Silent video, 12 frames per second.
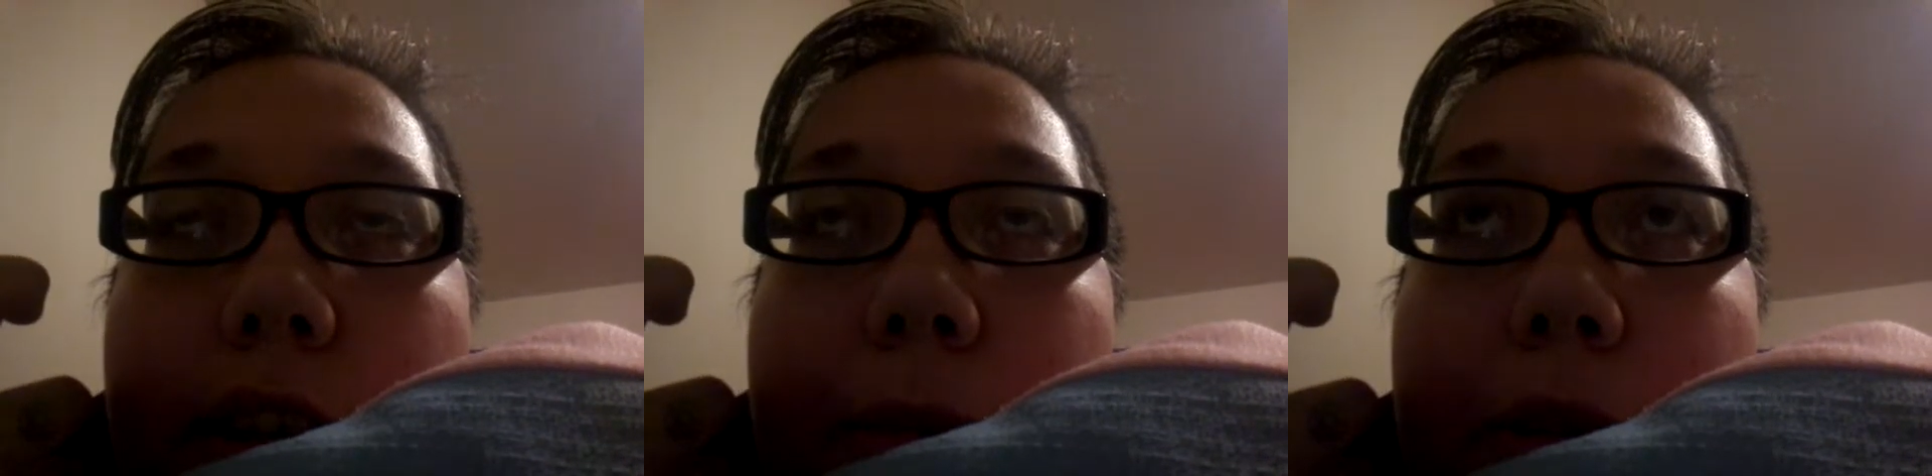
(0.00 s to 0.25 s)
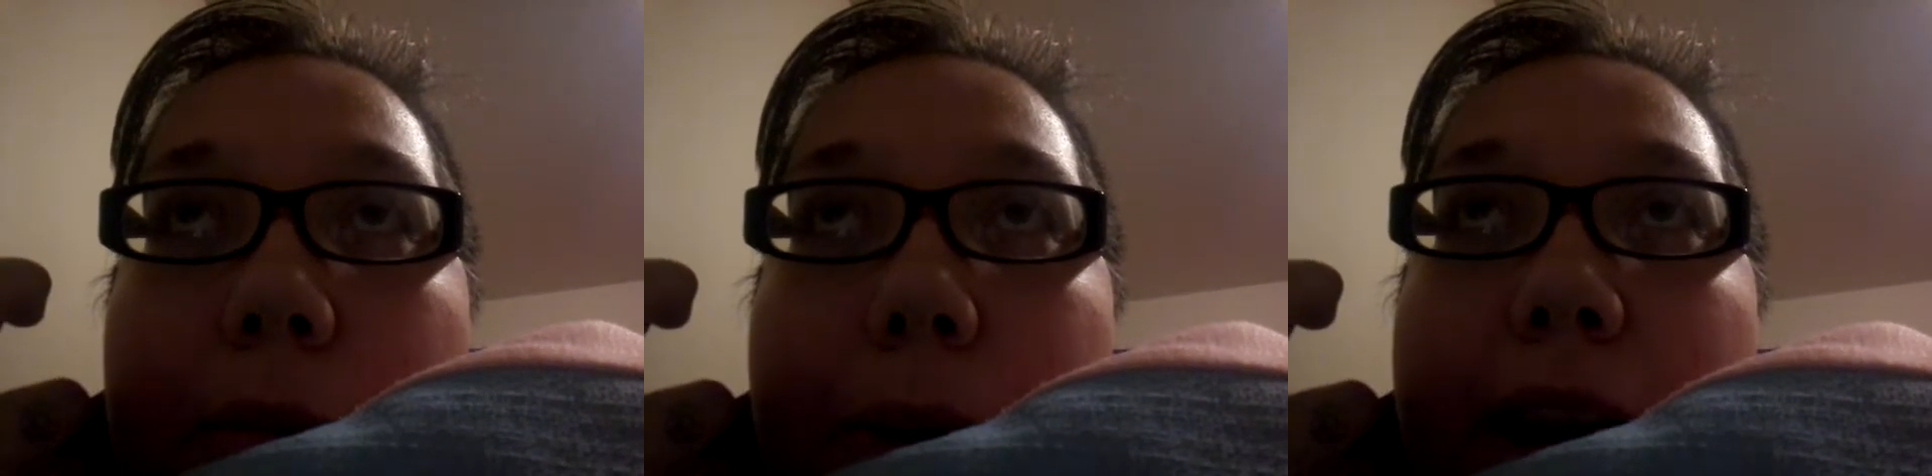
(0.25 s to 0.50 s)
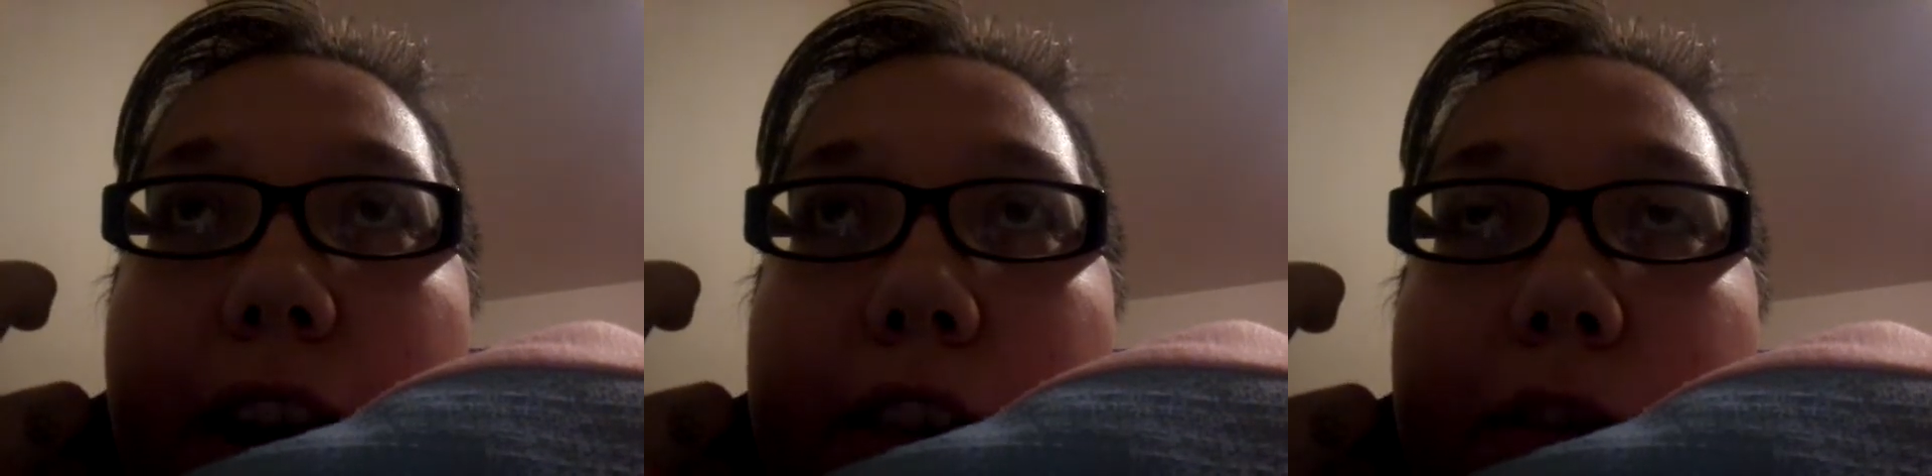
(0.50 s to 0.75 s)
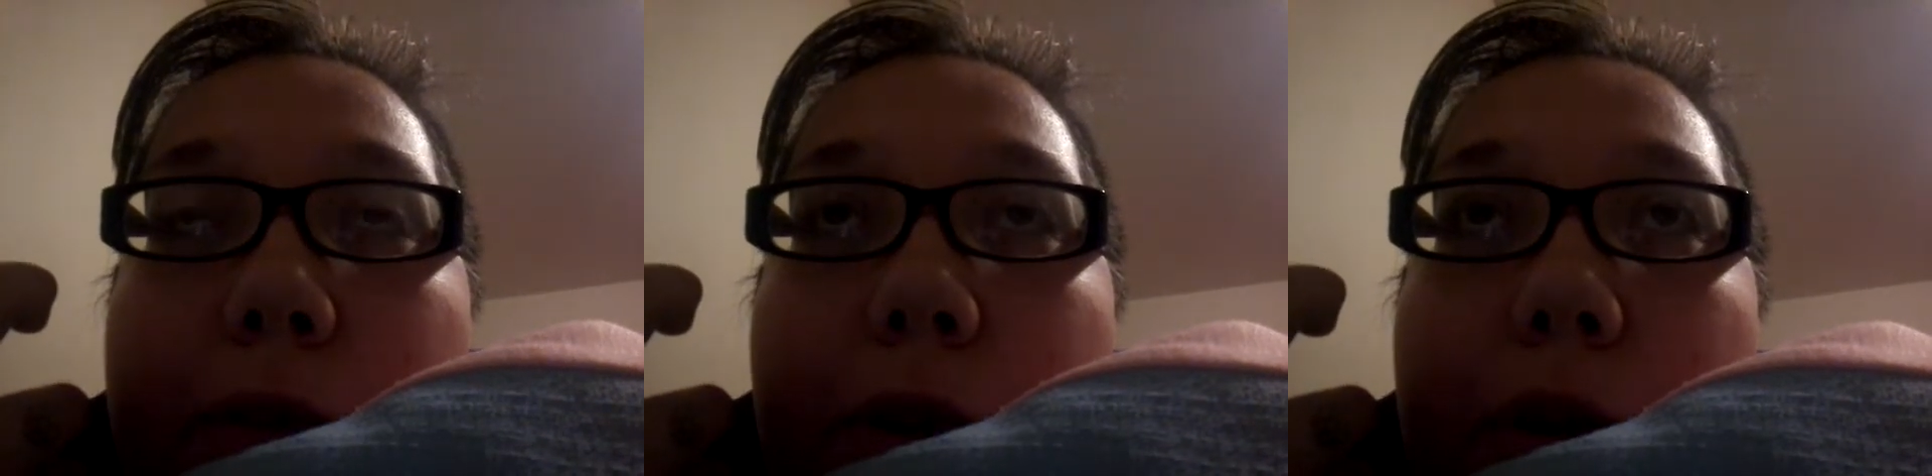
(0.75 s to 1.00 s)
for the
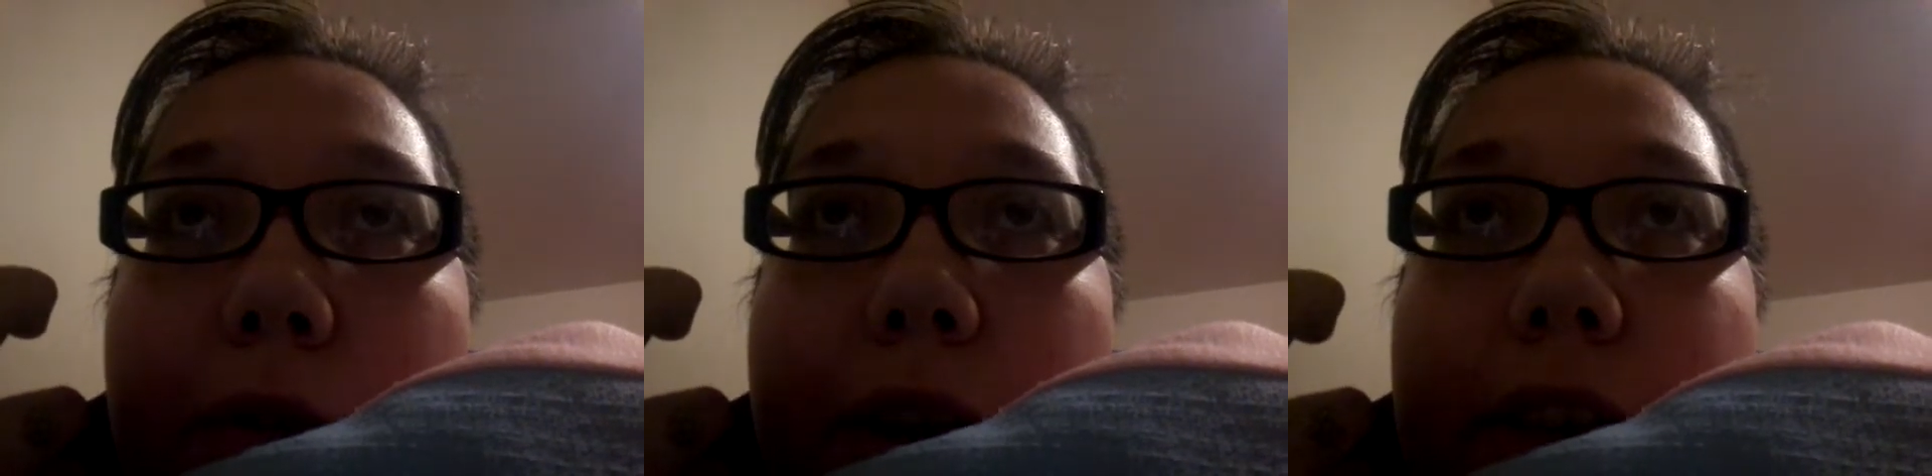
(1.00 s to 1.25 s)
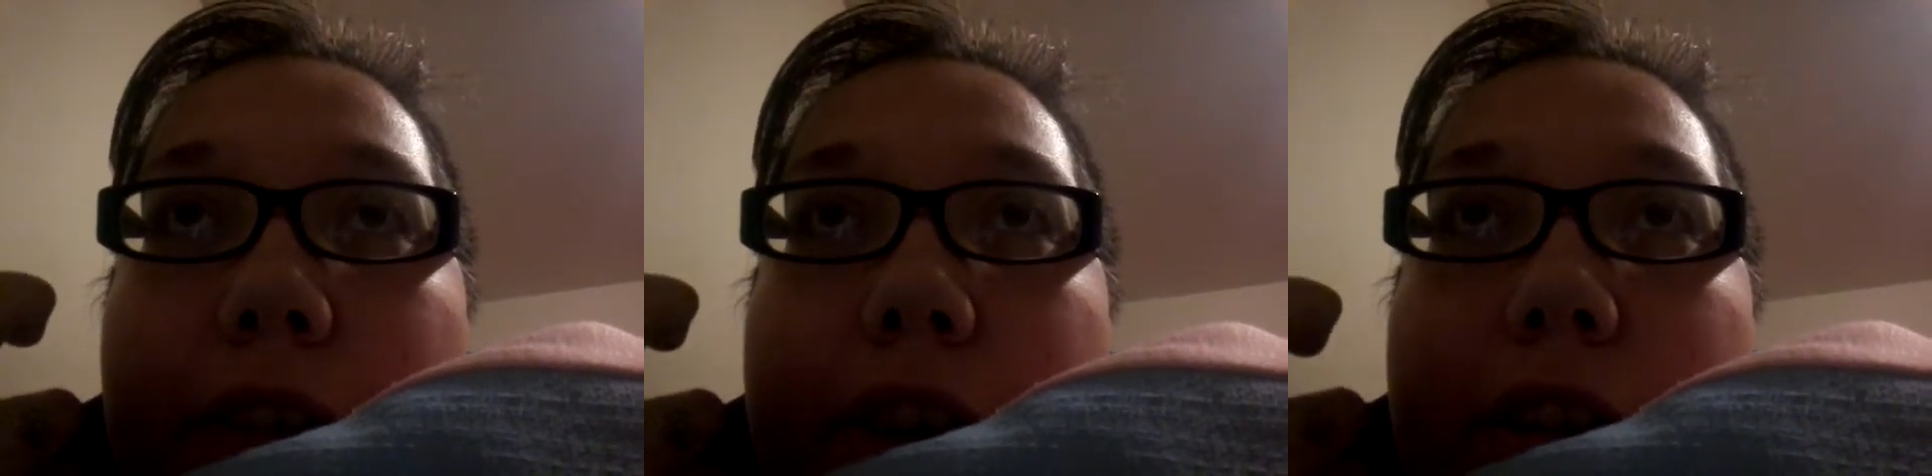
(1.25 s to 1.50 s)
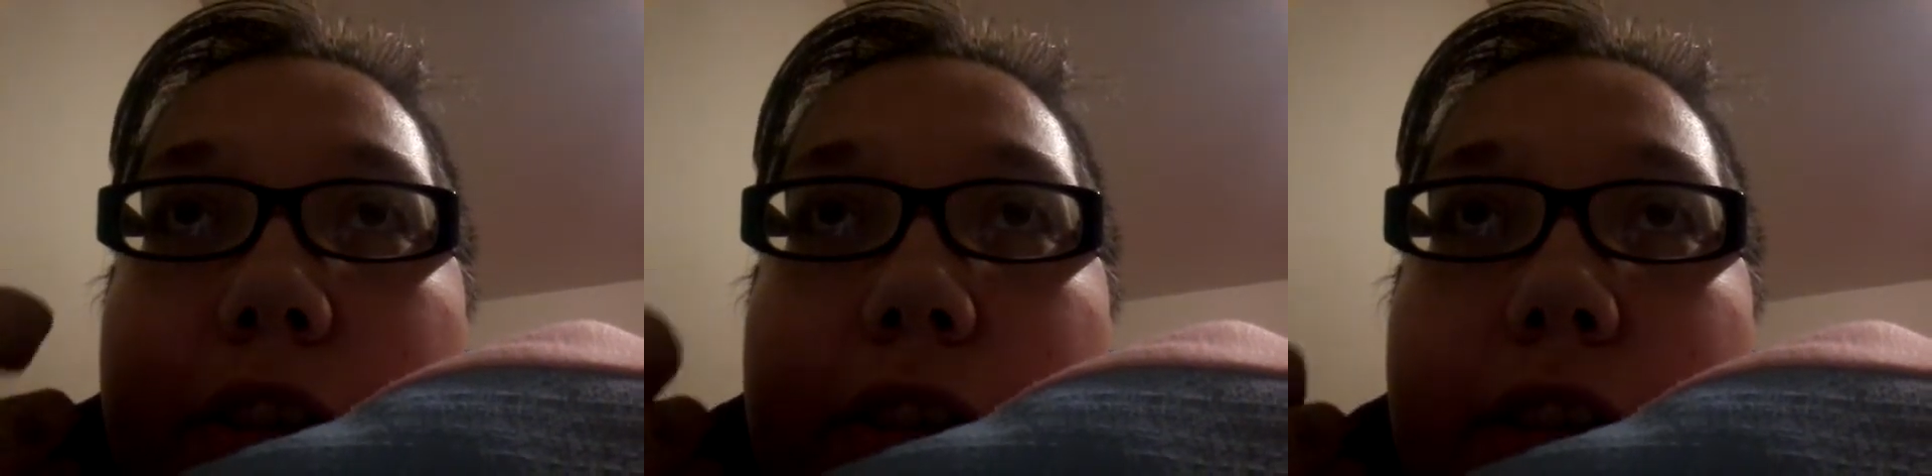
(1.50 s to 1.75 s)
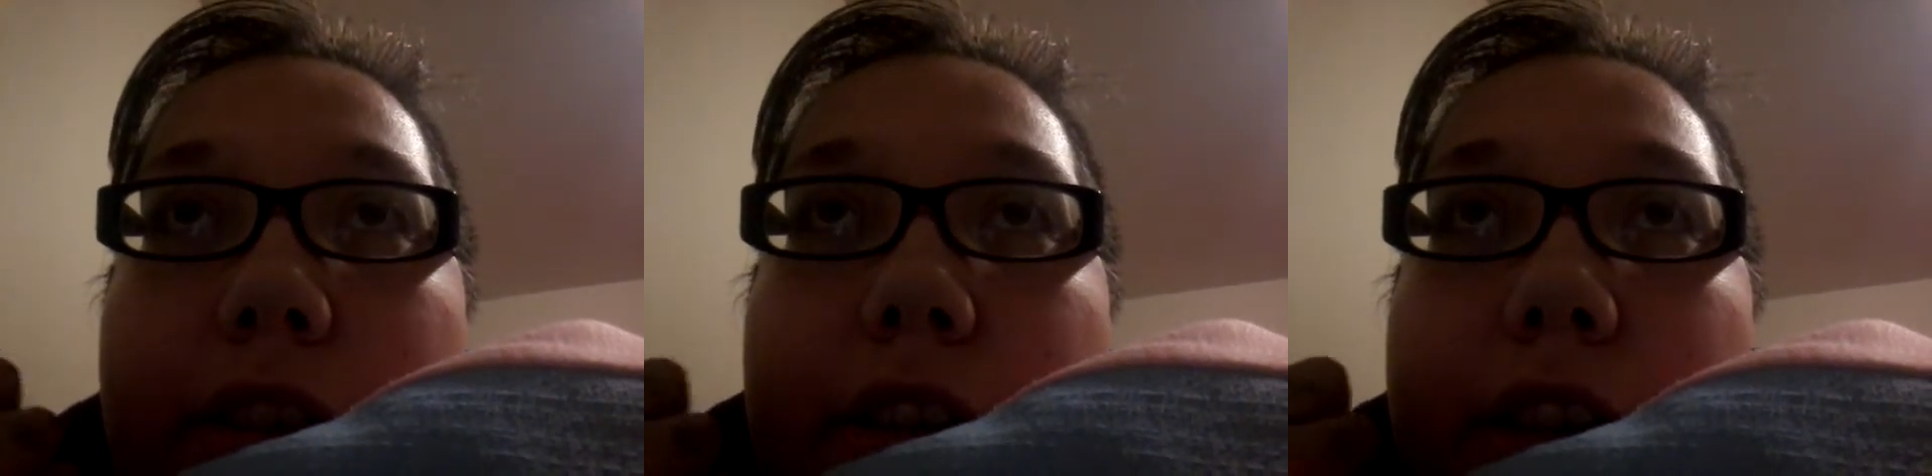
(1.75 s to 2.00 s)
past 4 or 5
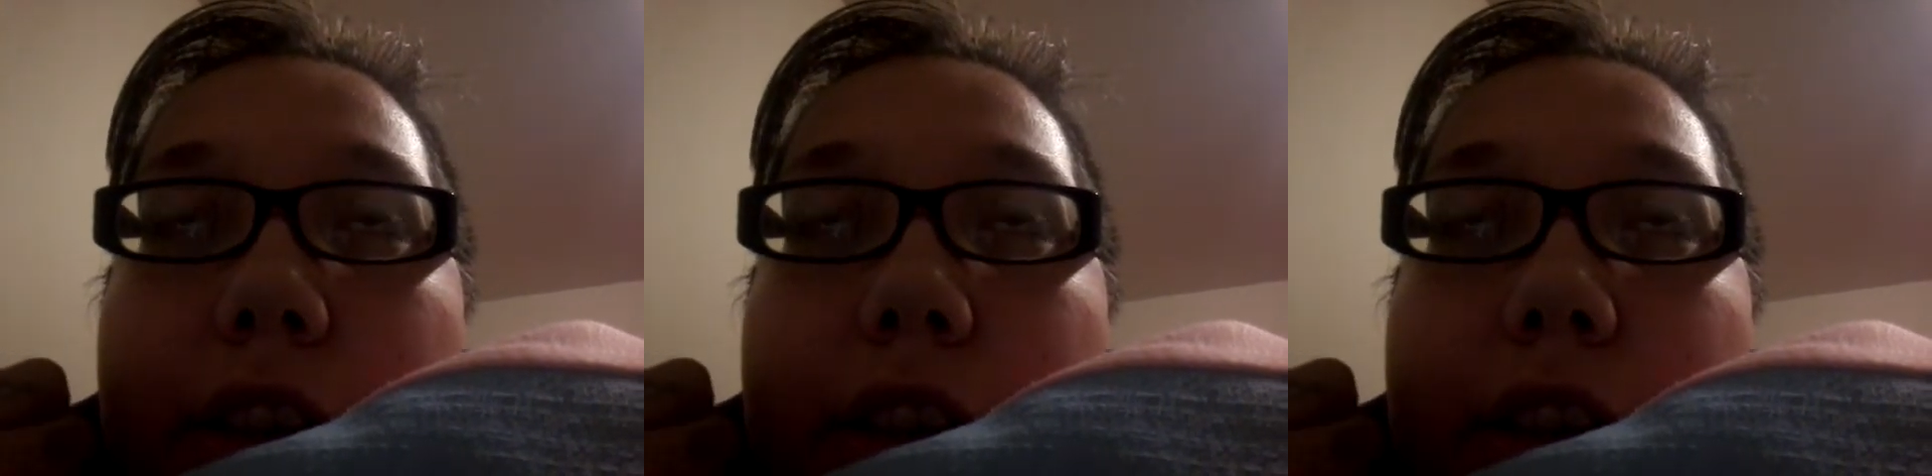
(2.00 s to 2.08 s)
years,